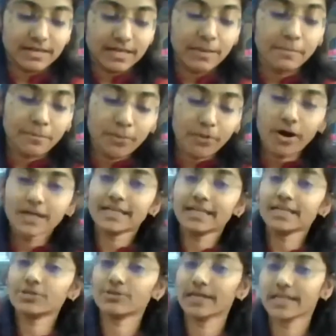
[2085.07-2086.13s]

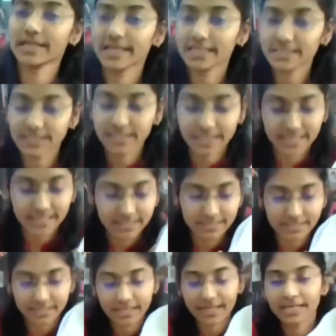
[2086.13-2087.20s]
important to engage
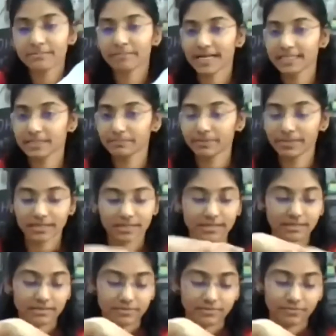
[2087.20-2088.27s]
kids in
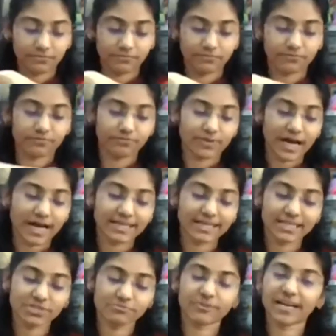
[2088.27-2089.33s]
multiple, at
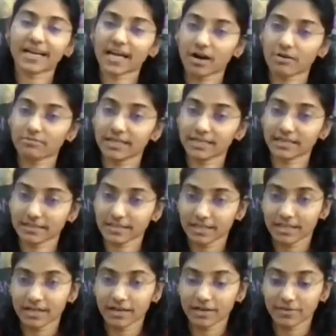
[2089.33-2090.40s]
least for an hour.
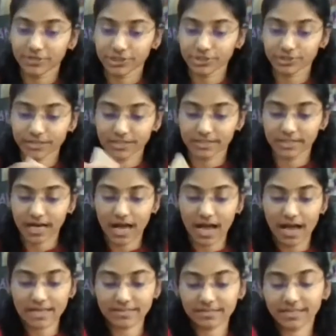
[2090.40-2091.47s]
We should
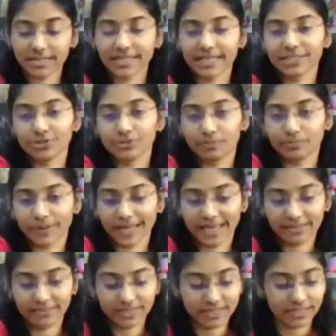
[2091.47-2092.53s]
ask the kid to
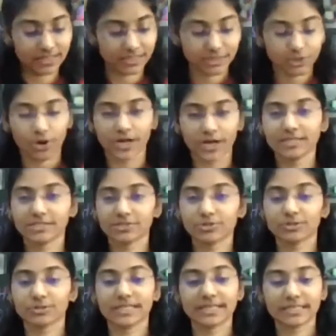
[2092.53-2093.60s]
play with the toys
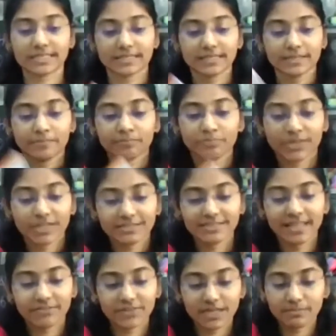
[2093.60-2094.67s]
so that
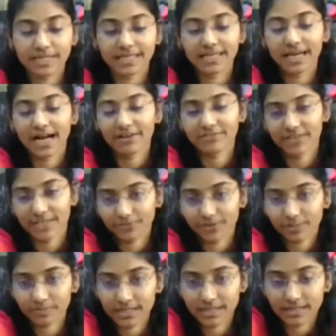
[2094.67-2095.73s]
they will be away
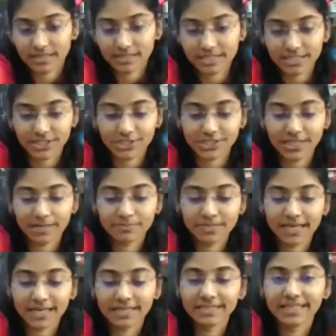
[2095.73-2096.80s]
from the systems
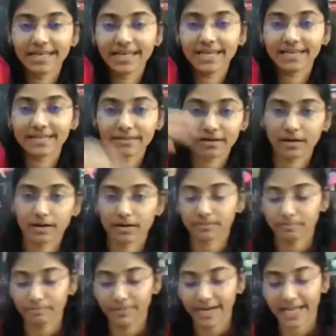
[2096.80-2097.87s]
and their
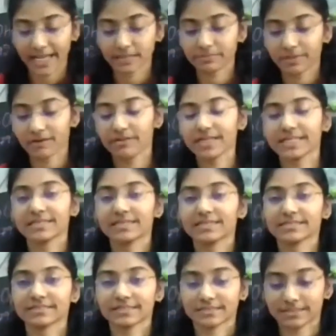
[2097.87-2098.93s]
brain power
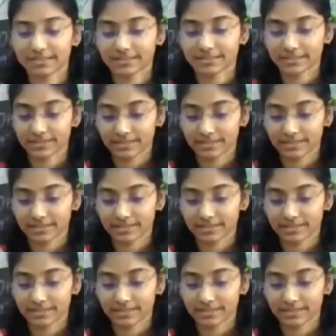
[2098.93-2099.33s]
increases.